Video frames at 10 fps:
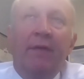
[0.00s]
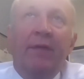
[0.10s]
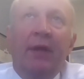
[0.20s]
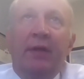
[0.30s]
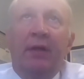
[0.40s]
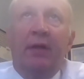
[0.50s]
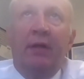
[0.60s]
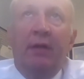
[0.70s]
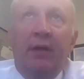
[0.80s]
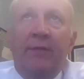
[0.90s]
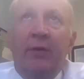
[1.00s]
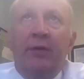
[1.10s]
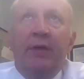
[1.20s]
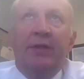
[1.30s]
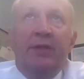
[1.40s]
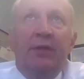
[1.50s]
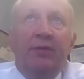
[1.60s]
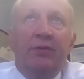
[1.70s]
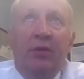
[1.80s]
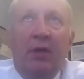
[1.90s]
The governor has said
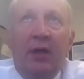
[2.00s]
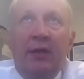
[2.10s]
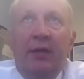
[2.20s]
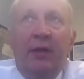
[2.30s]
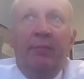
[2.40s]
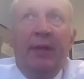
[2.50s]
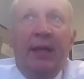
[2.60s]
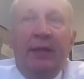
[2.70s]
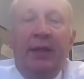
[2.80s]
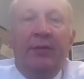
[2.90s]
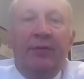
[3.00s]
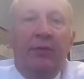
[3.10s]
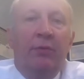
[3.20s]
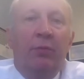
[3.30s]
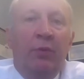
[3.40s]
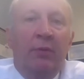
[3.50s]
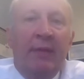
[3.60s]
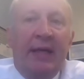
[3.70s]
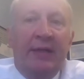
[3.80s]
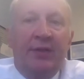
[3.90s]
there's not a mandate to wear
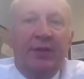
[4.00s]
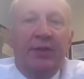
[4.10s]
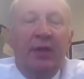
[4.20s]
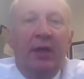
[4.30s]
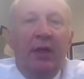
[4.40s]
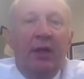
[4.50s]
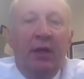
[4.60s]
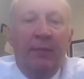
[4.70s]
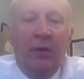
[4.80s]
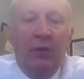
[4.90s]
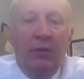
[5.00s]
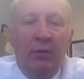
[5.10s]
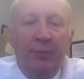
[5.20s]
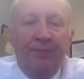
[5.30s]
masks, although